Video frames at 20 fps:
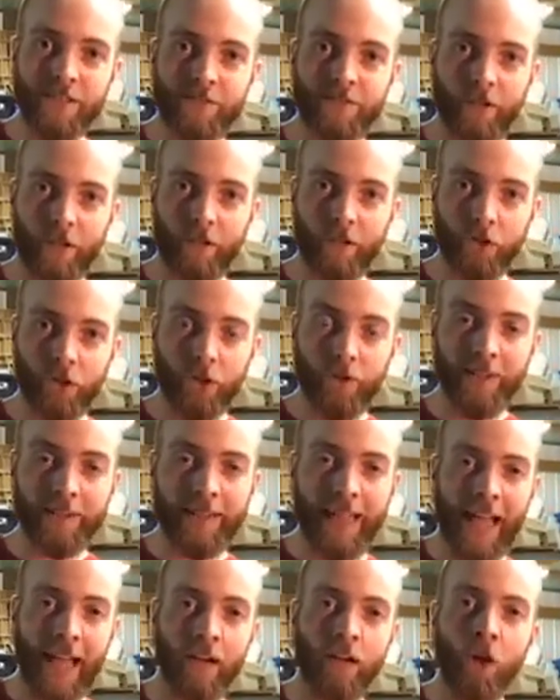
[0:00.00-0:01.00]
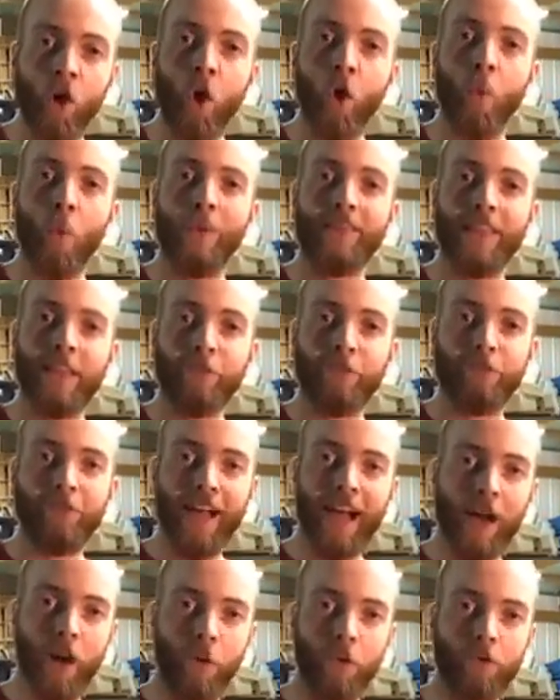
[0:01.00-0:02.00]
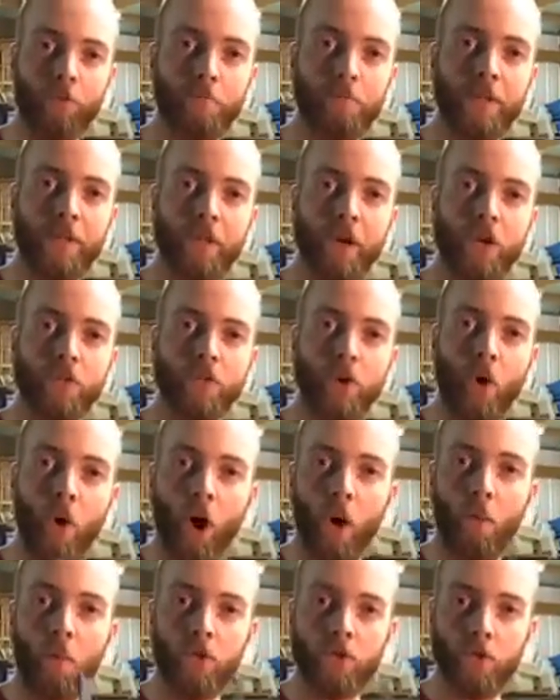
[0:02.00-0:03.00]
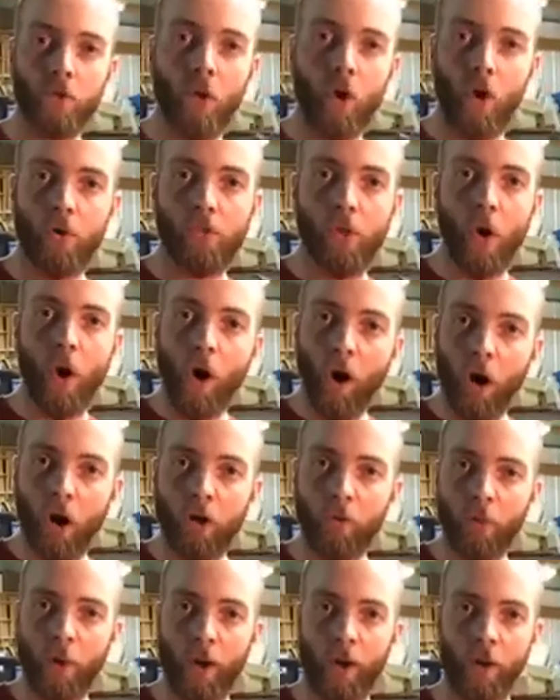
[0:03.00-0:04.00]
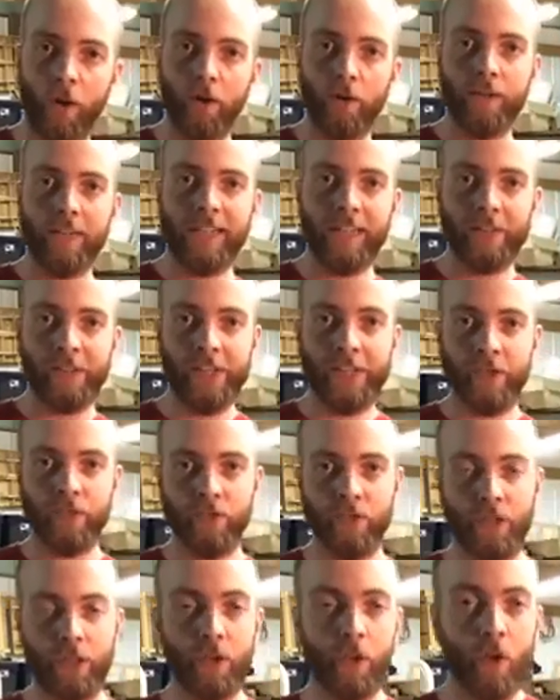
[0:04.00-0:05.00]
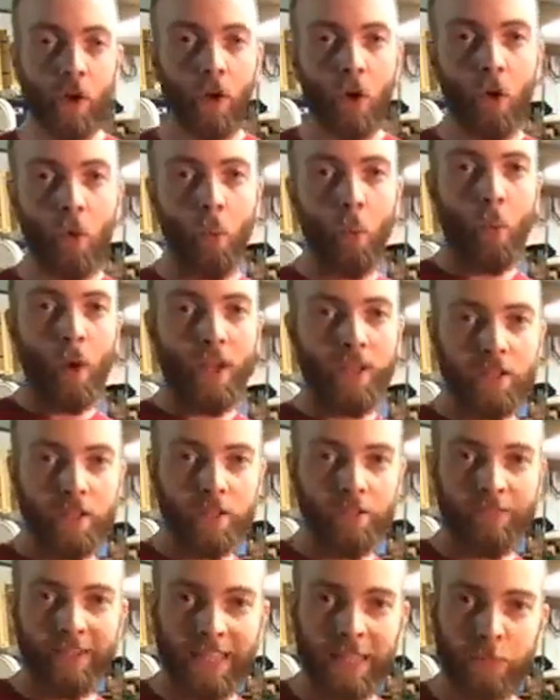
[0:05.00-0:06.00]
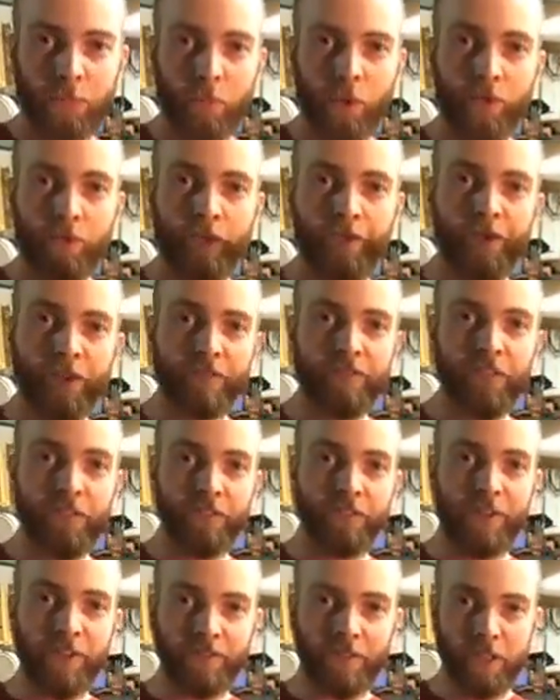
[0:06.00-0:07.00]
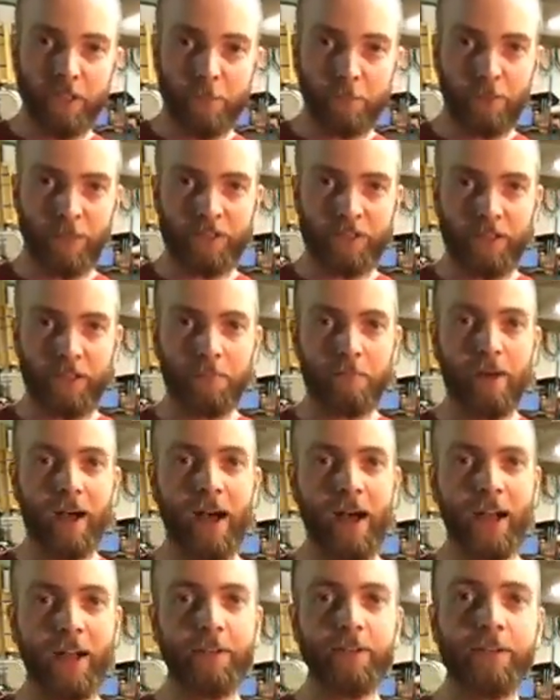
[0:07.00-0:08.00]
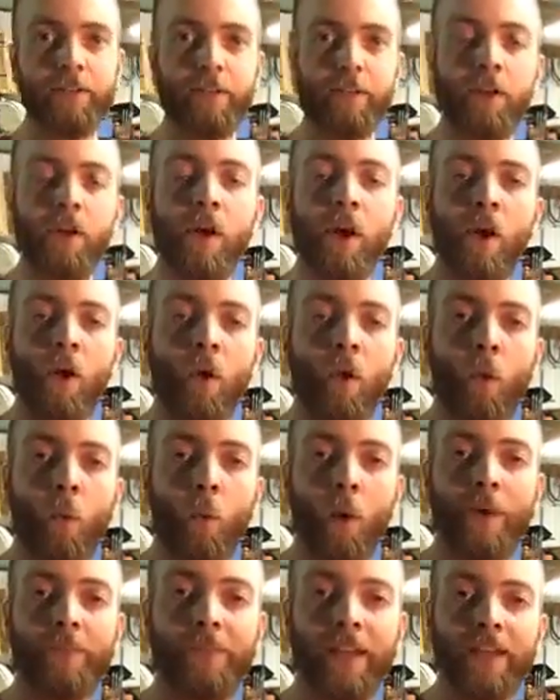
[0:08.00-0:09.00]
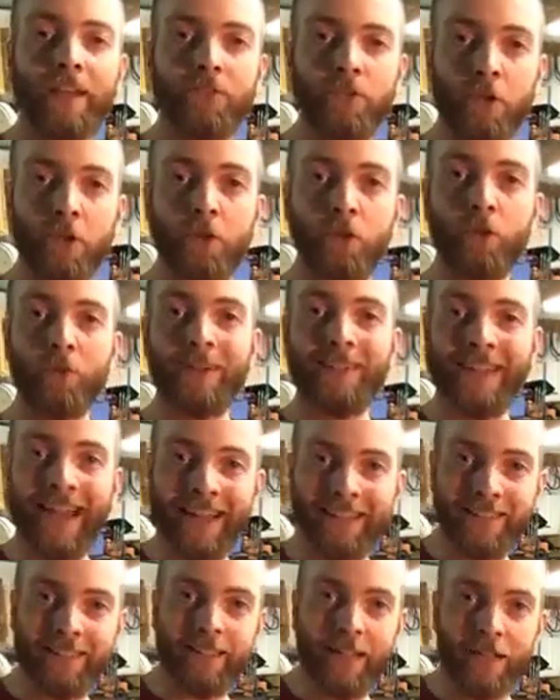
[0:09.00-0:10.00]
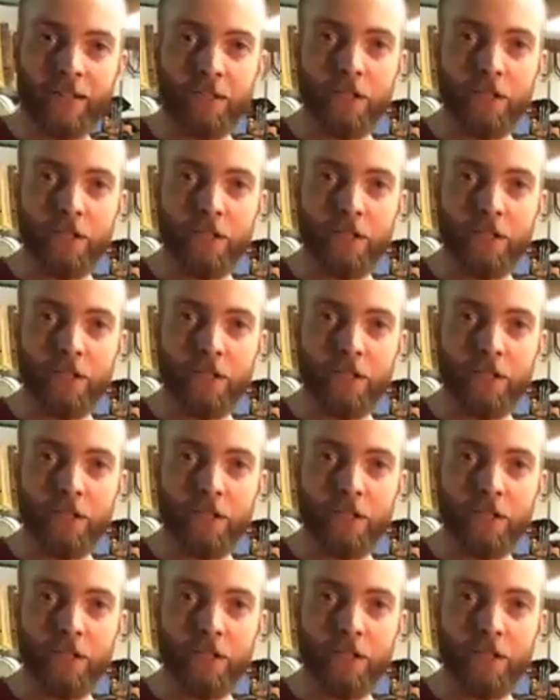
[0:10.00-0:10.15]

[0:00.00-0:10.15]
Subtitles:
have started doing that, what they found, because almost all the hardware in the industry was developed with 50-50 splits in mind, when they started doing 90-10